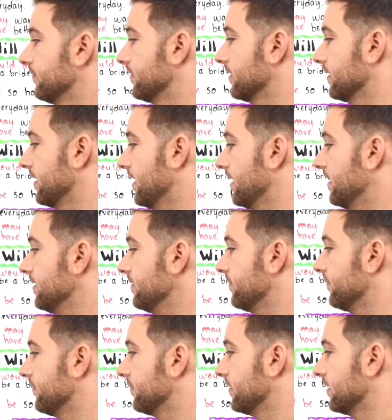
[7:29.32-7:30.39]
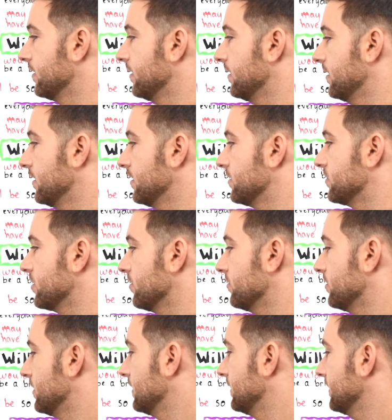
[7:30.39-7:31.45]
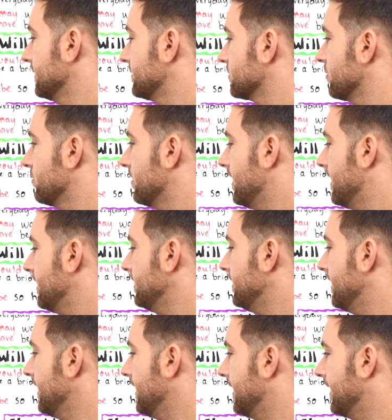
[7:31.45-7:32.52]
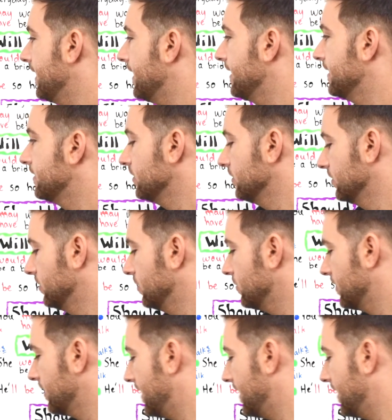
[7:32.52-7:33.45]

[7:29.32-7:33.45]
Okay? So let's go ahead and look